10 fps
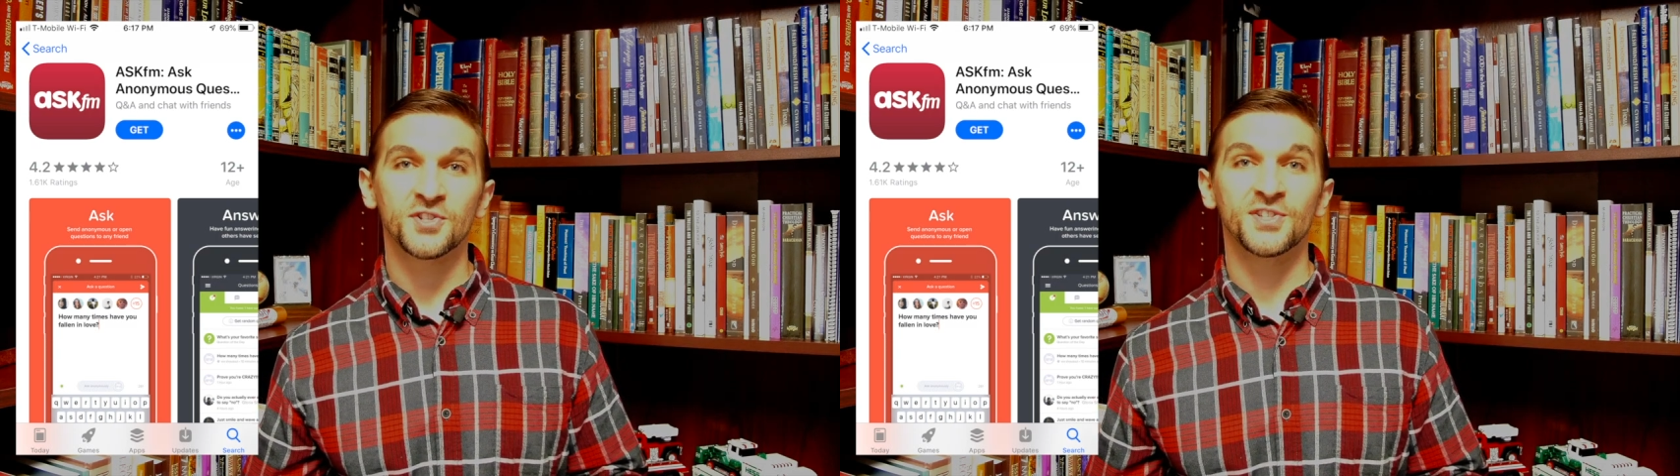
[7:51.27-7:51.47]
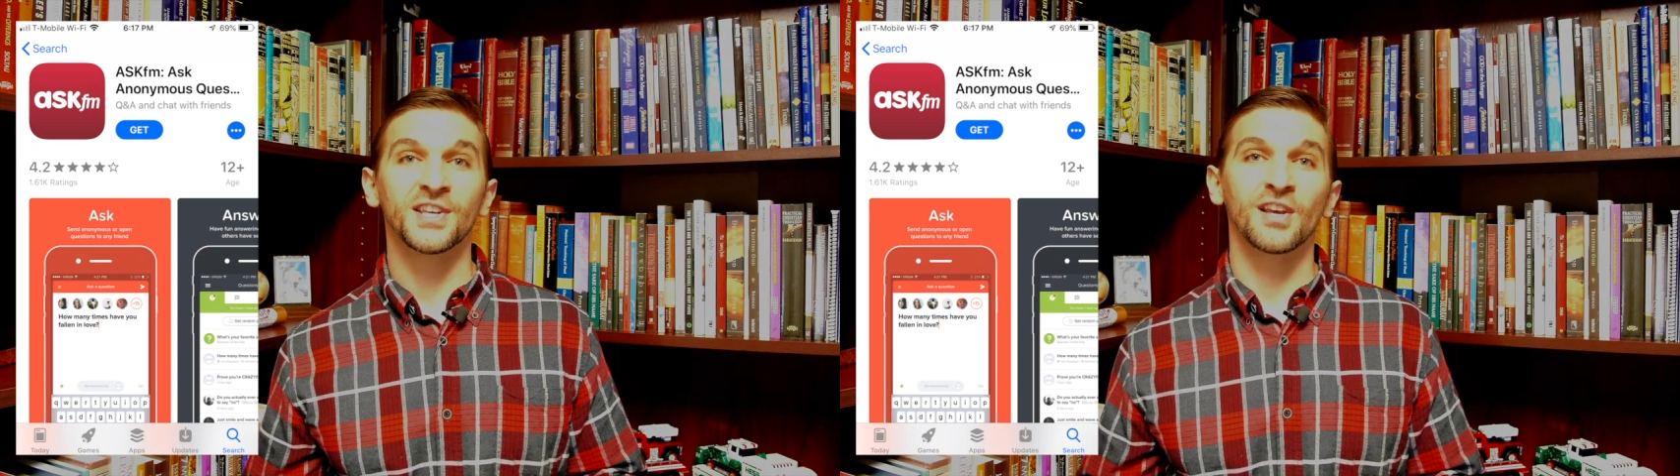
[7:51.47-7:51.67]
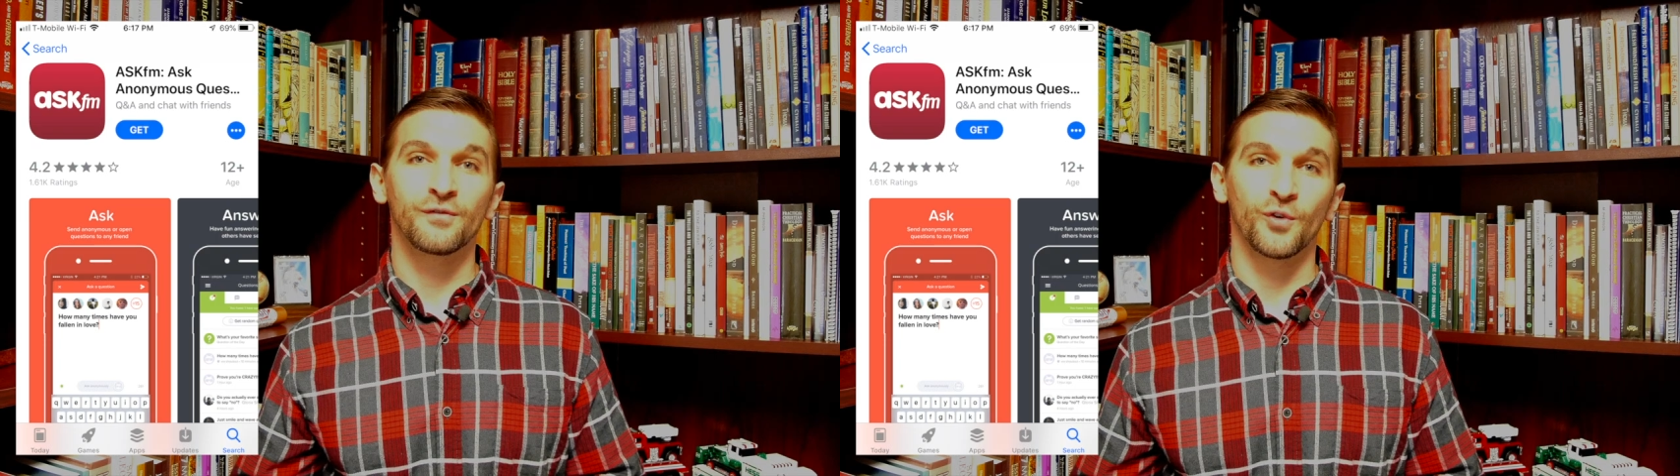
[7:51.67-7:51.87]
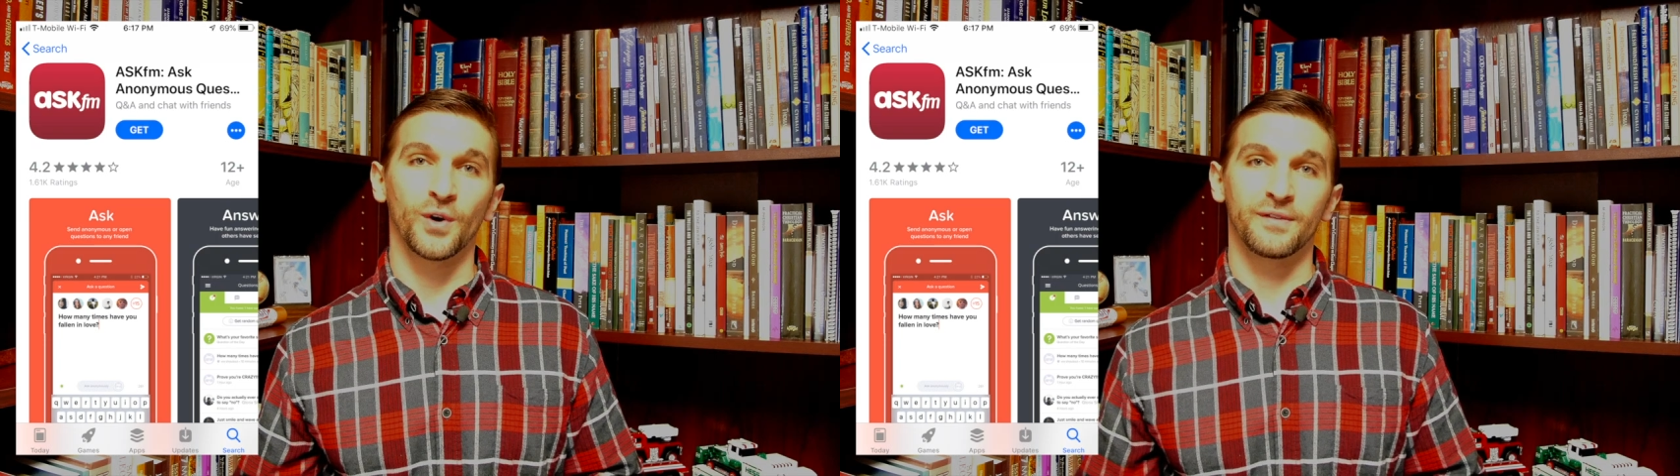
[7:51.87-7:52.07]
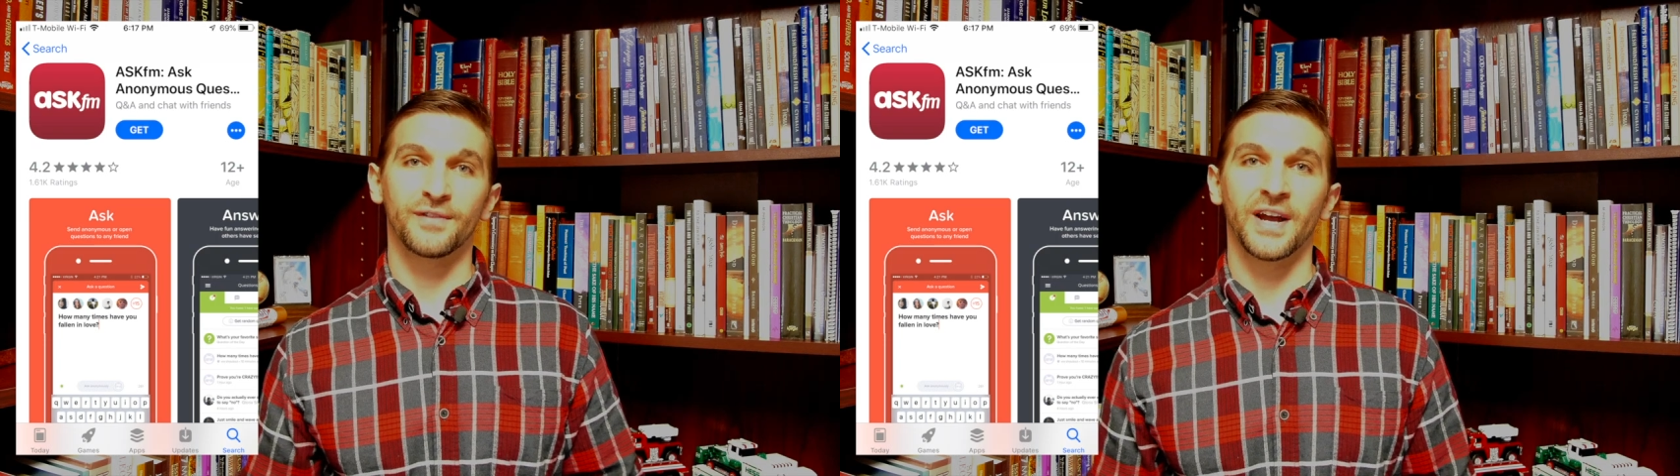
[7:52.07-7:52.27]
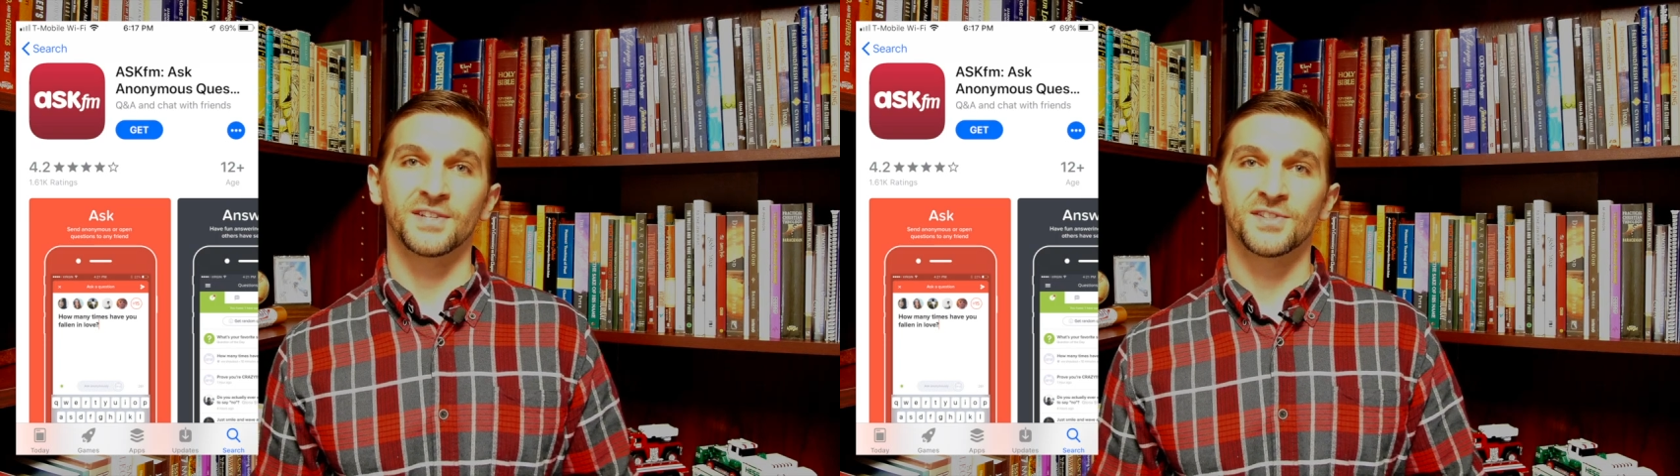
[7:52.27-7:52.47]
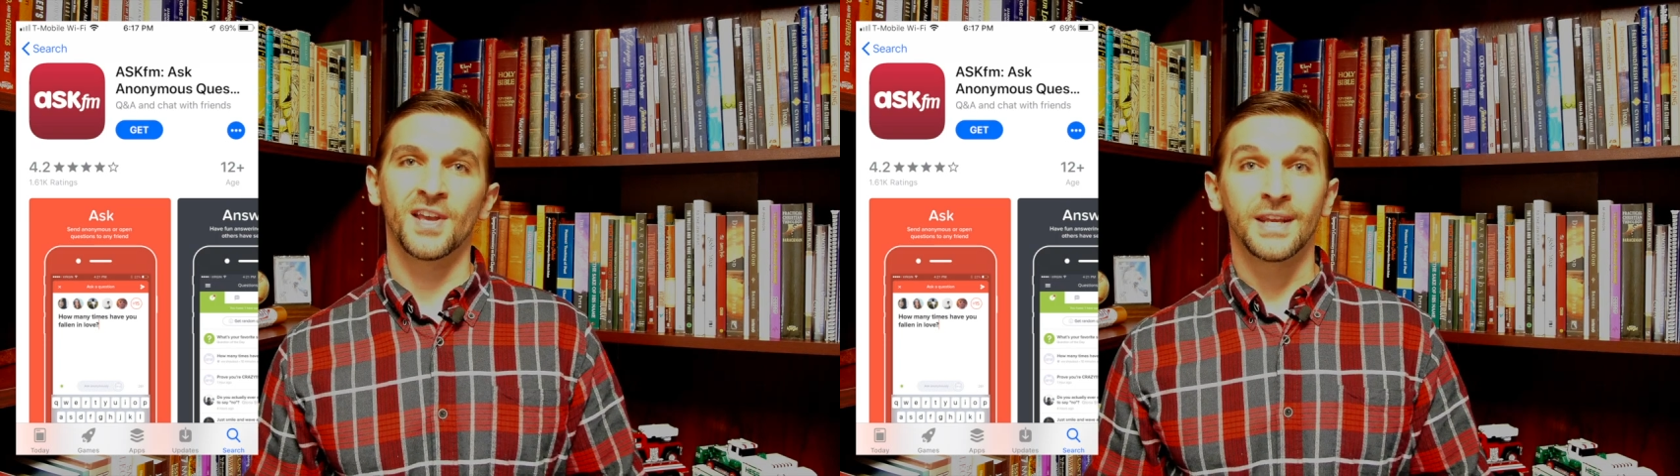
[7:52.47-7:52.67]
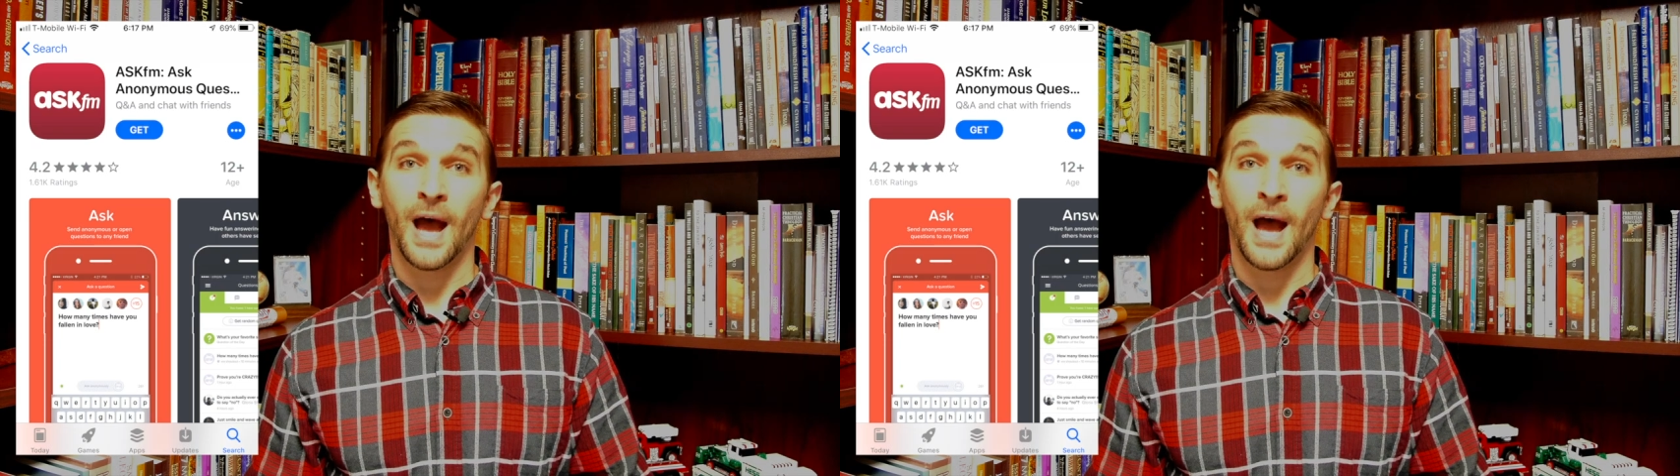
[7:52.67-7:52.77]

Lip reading: seeking for advice.